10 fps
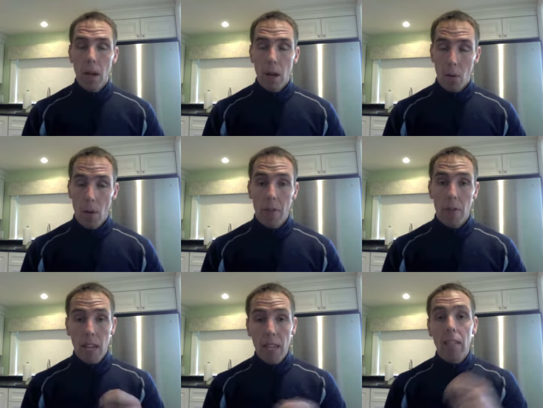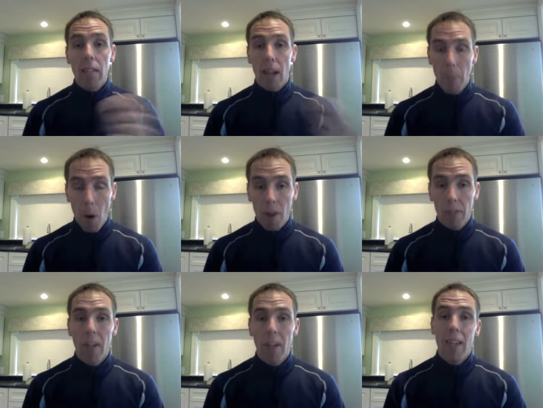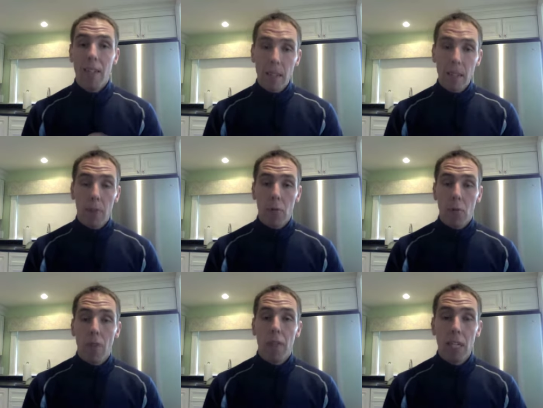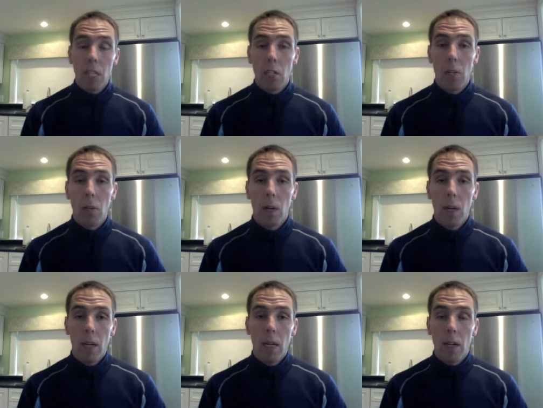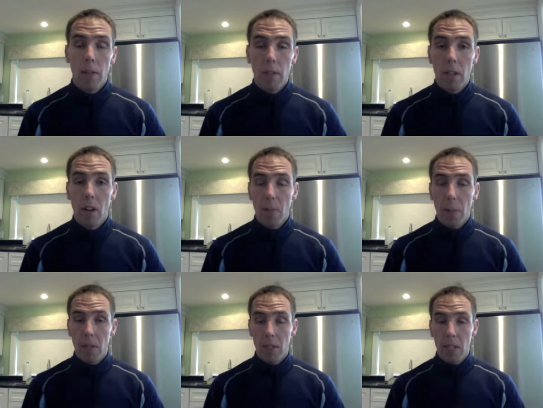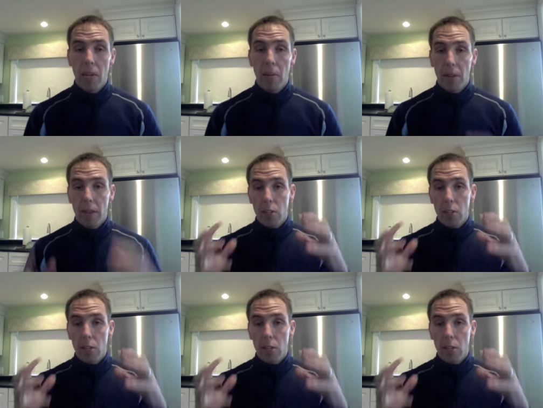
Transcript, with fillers: or rather taking time off, did not resolve the issue in and of itself. Because again, we've got that